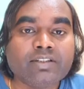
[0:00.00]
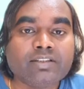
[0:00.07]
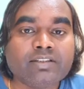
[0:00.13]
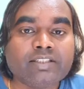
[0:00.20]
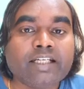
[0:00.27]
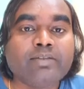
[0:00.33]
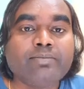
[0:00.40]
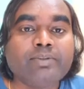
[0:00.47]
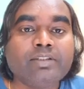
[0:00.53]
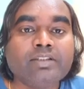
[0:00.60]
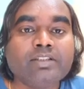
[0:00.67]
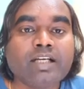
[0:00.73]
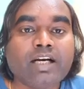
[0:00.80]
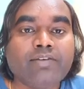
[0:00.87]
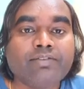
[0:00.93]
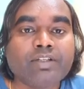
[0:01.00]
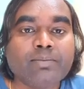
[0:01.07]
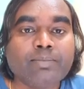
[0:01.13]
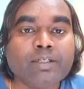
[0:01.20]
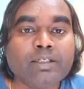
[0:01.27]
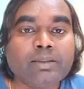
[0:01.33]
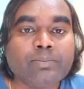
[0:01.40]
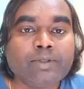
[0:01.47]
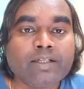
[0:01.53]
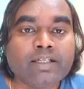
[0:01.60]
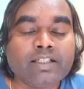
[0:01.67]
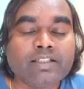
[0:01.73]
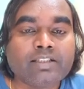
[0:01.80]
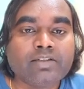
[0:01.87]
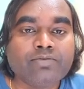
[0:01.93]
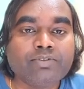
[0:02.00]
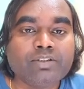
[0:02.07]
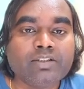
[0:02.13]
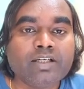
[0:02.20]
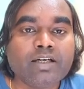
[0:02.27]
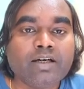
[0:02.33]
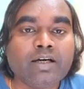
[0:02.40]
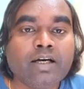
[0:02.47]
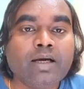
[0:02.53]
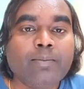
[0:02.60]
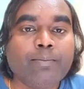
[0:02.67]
That means after multiplication with the